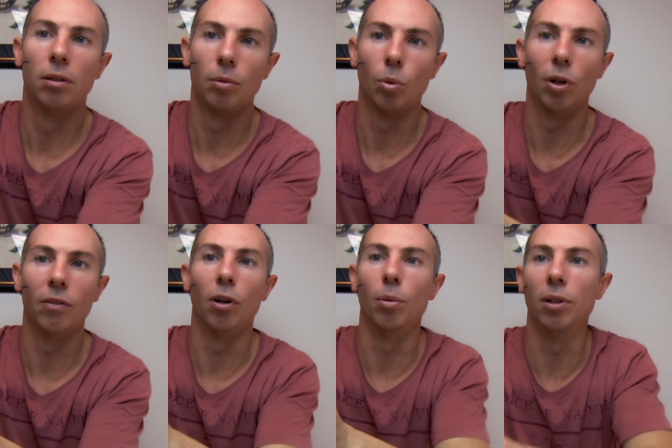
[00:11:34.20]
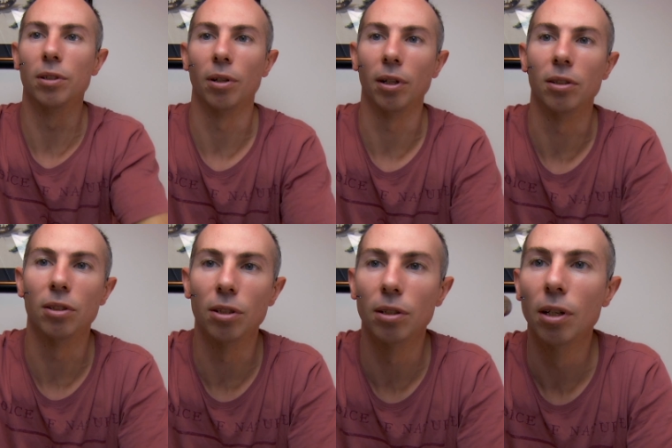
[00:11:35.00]
wherever I want. So I can
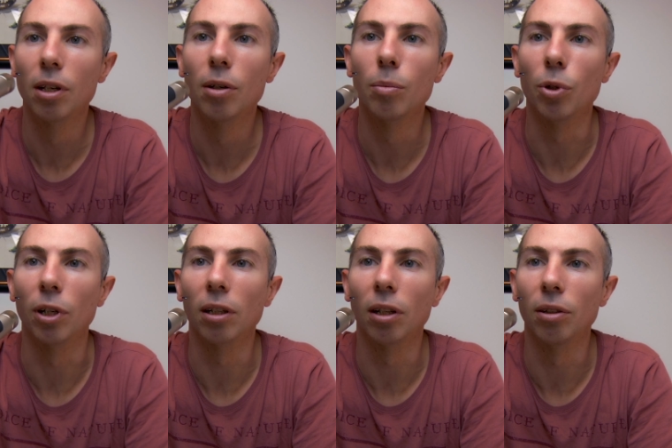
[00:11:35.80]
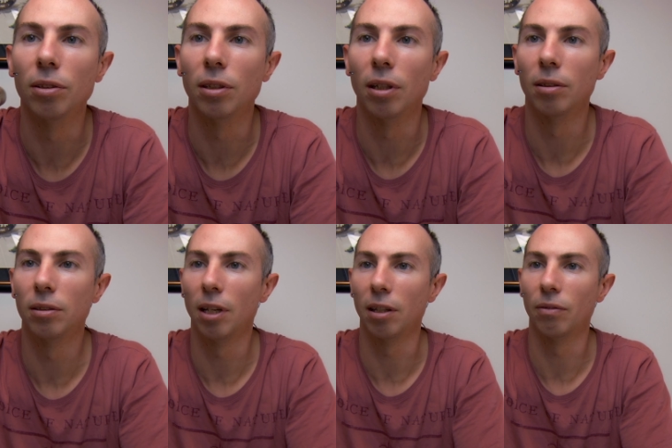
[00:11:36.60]
just bring it closer,
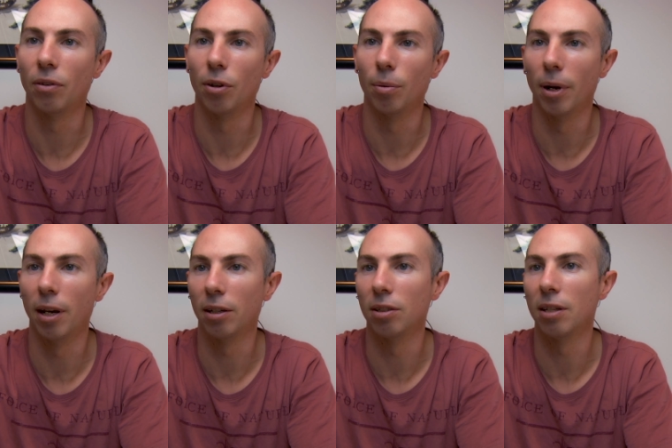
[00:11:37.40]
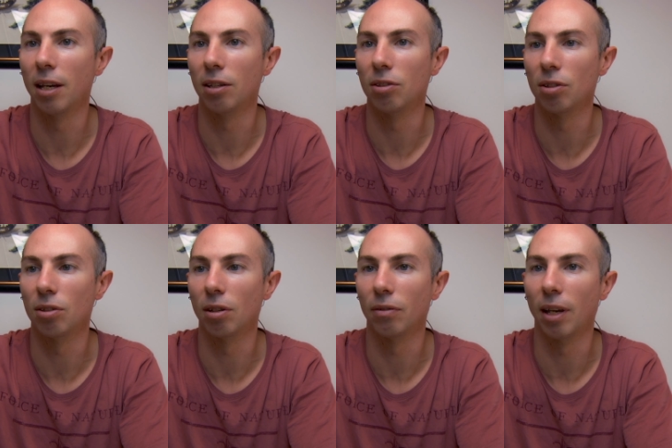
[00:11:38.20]
take it further away, I can take it
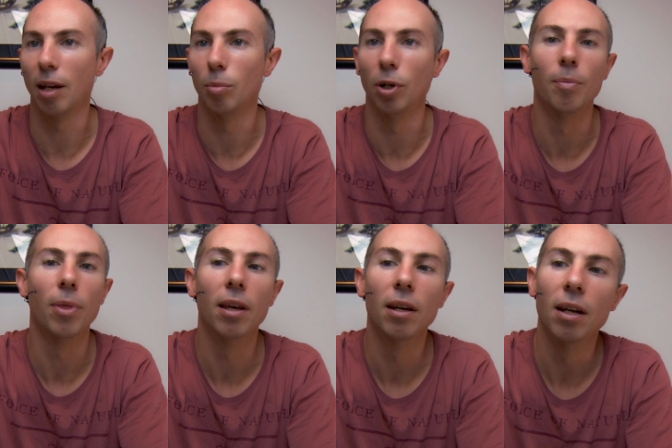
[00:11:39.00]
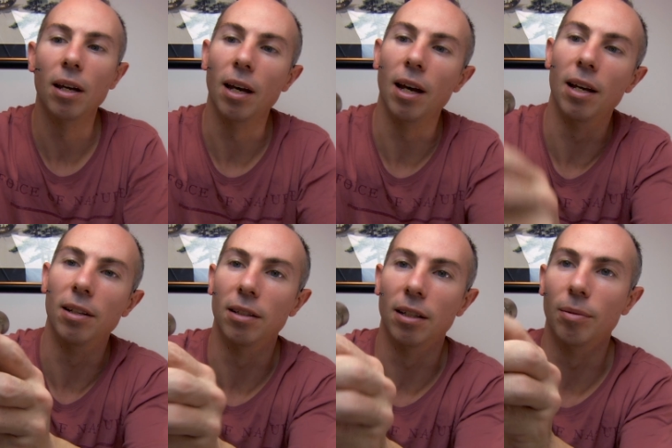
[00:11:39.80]
just off camera.
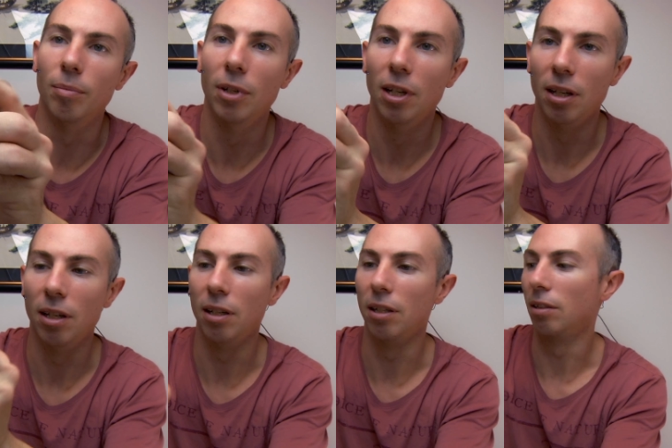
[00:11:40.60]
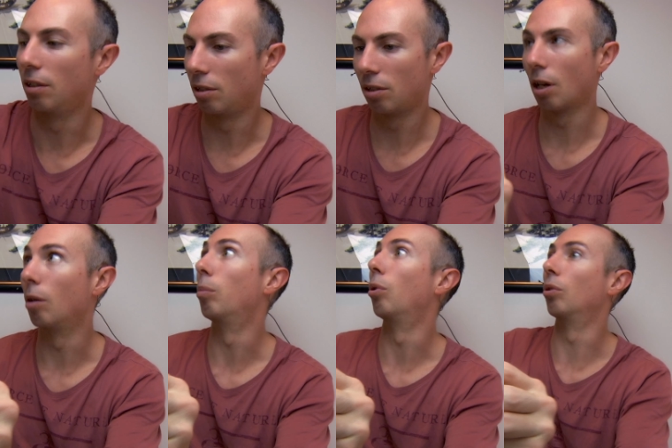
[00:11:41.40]
And it's so
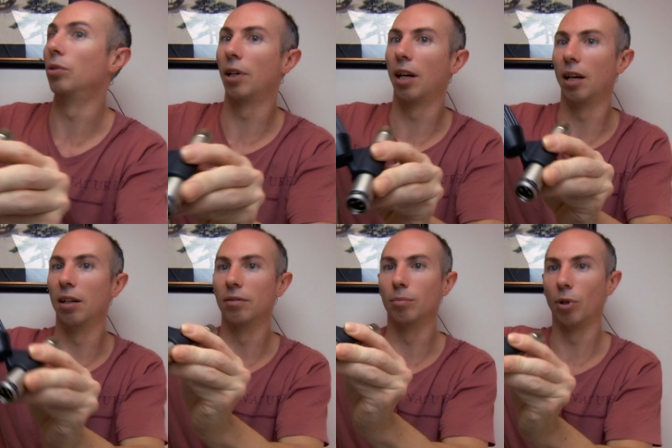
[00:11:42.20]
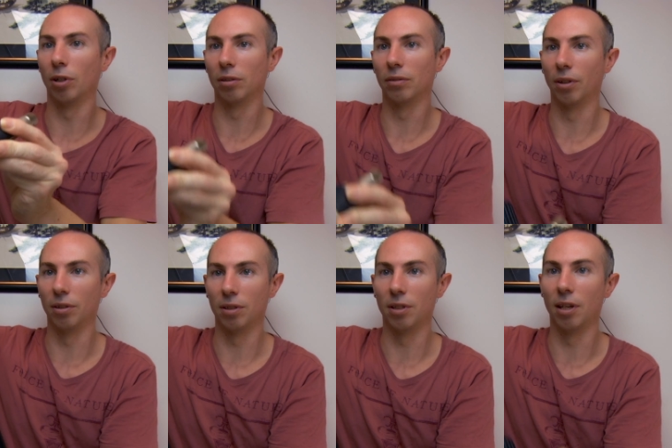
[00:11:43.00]
important to have
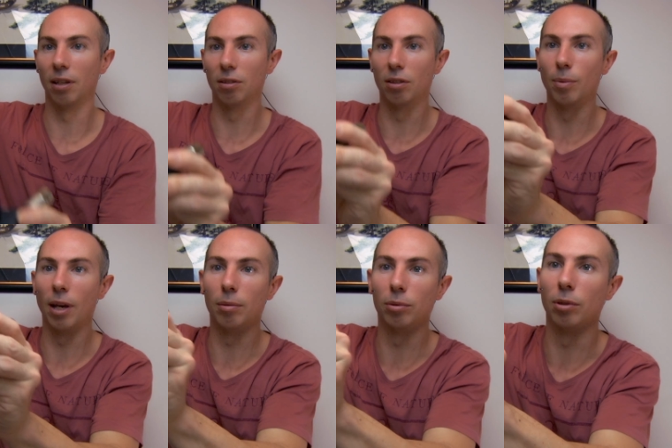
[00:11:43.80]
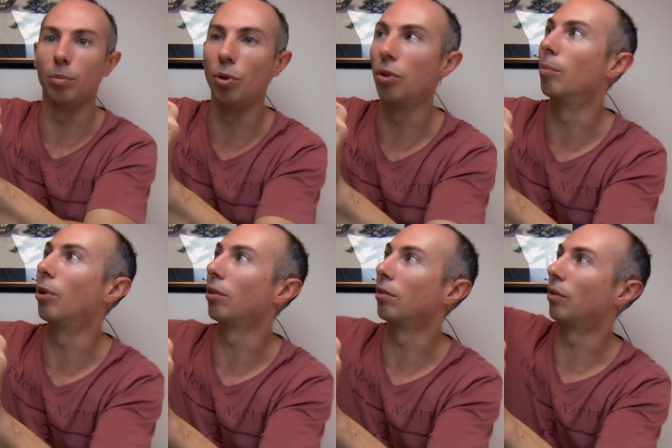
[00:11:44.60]
microphone stands to be able to put the
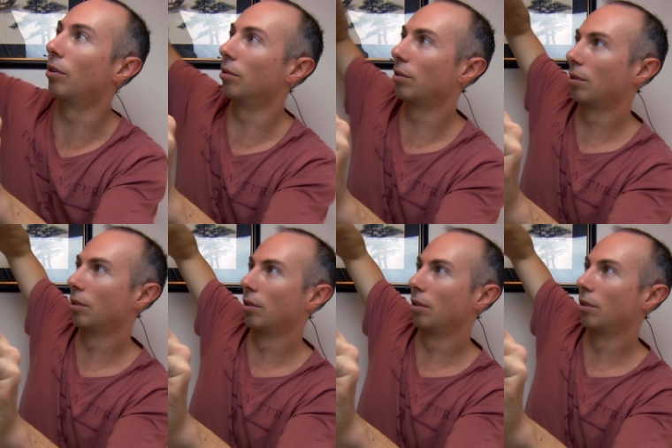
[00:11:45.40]
microphones